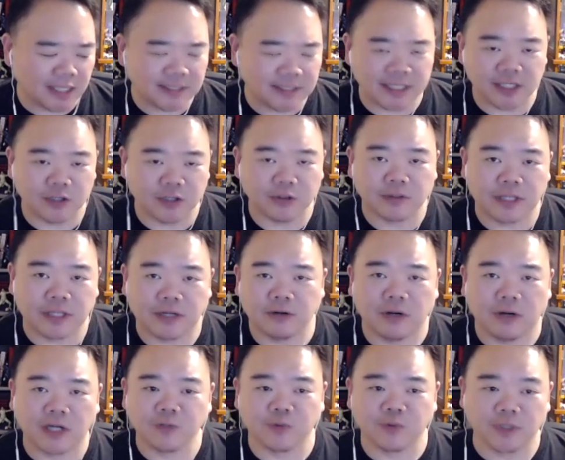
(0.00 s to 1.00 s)
you're that are
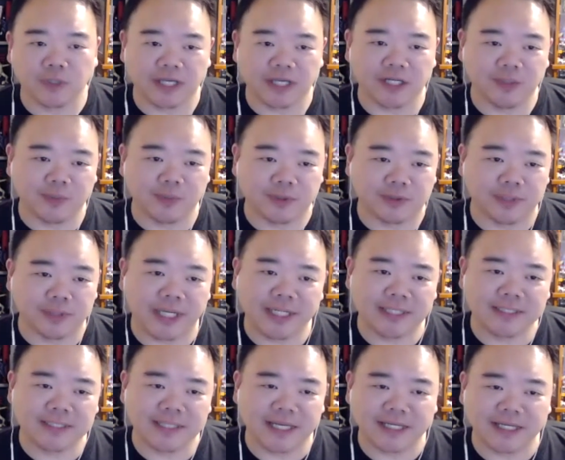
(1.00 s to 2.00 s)
unrelatable, and
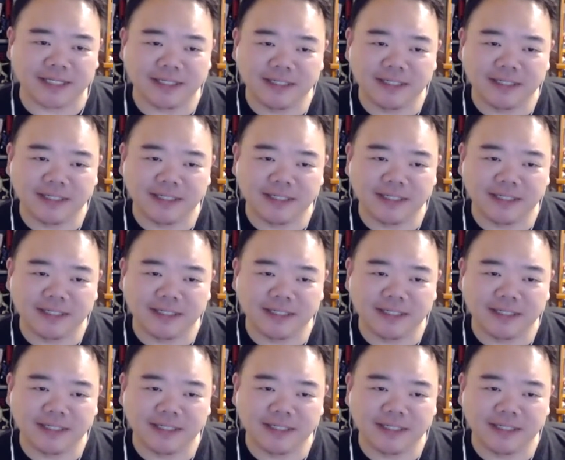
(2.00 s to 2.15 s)
it's like